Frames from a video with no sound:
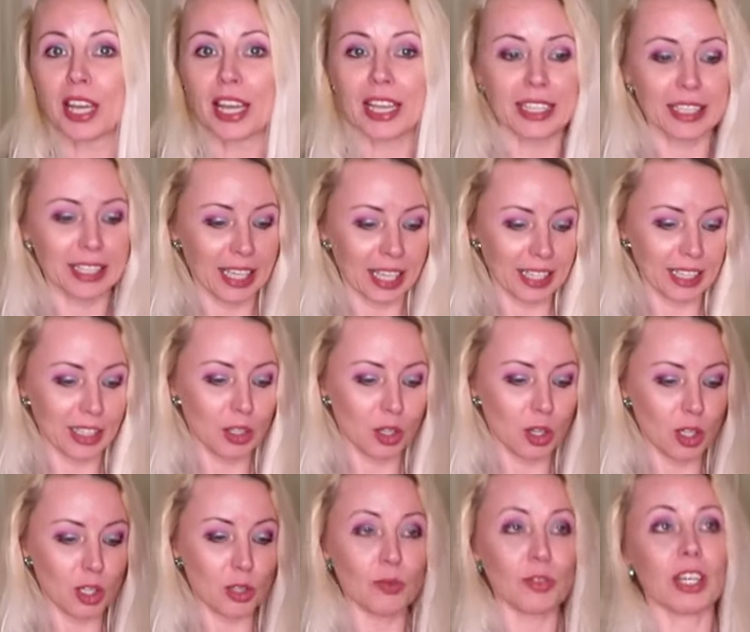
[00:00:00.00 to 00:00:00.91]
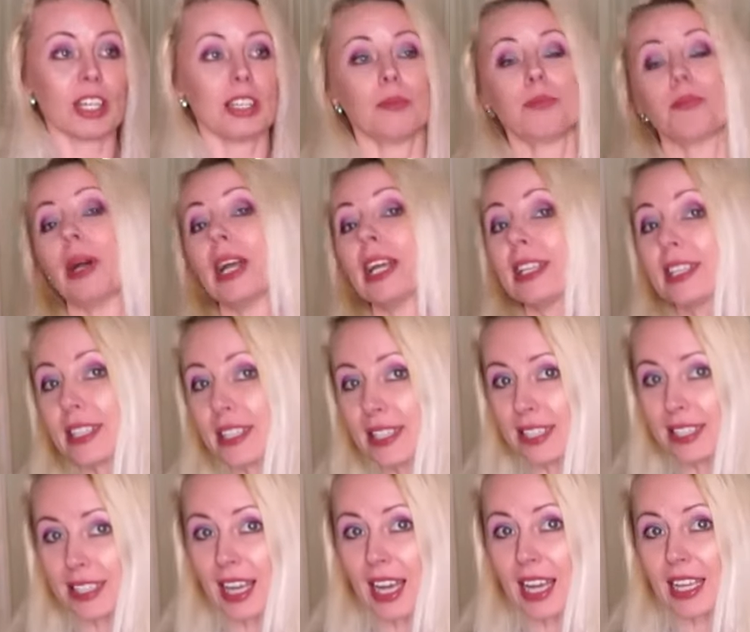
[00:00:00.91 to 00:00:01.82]
identical well by the
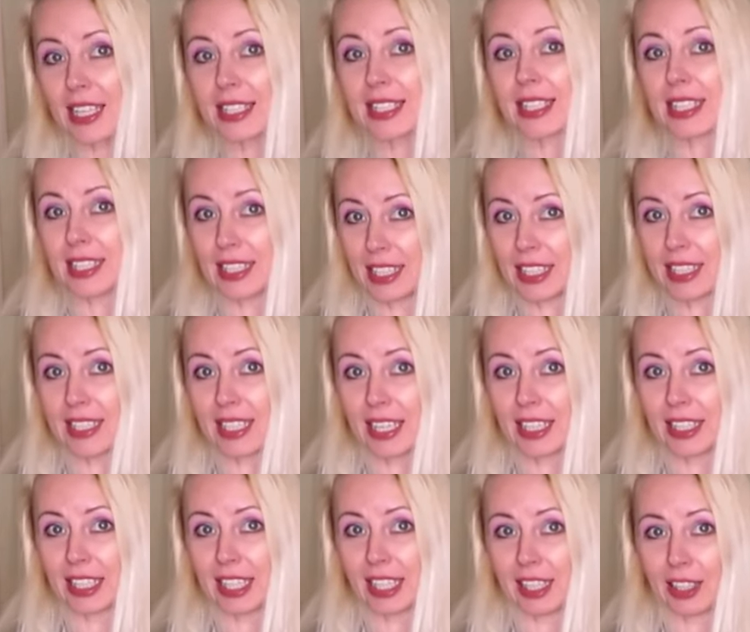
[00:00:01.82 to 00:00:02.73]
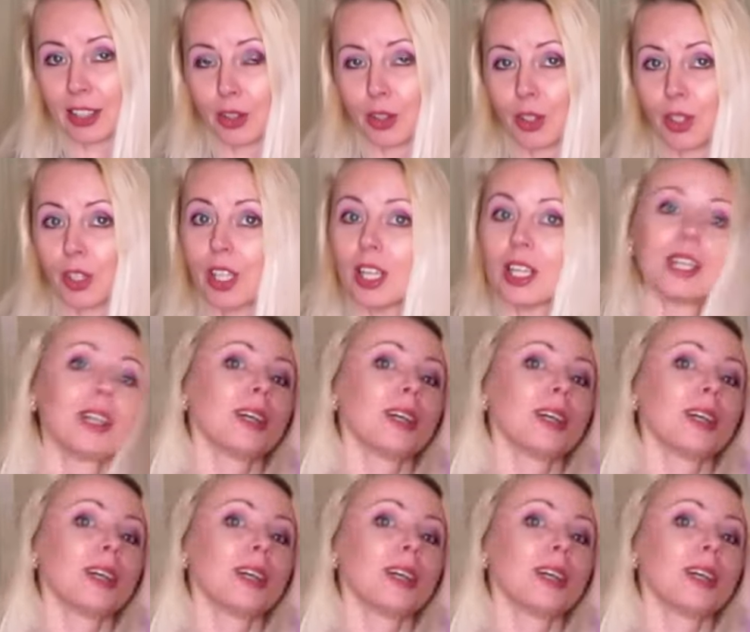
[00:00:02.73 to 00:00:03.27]
size it is identical